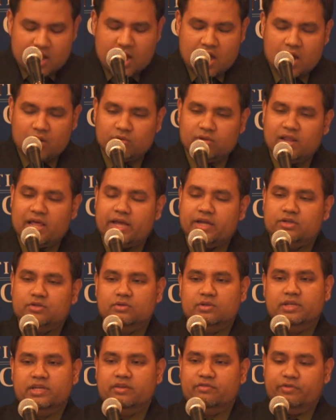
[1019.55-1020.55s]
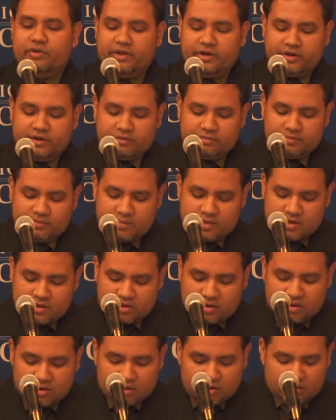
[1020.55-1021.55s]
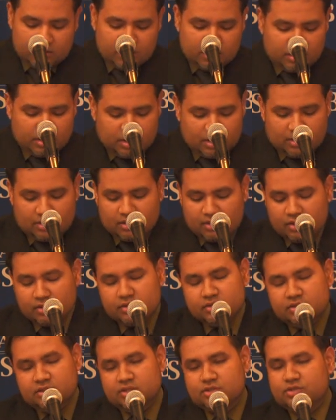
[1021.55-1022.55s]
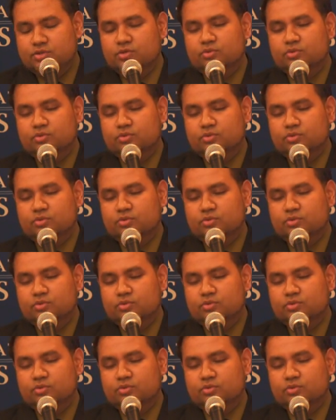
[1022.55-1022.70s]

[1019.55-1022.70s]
I would like to leave here just